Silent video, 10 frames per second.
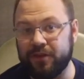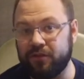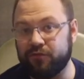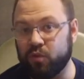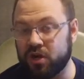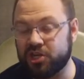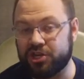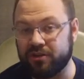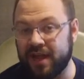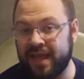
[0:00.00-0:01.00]
you've washed
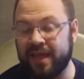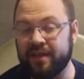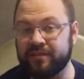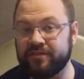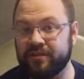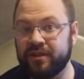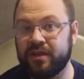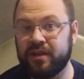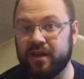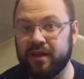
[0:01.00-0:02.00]
your hands
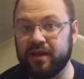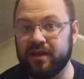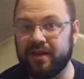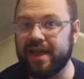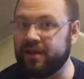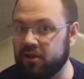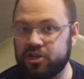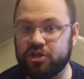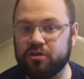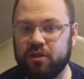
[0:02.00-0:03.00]
and
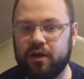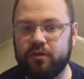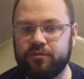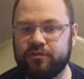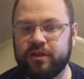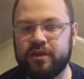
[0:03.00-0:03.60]
not your clothes.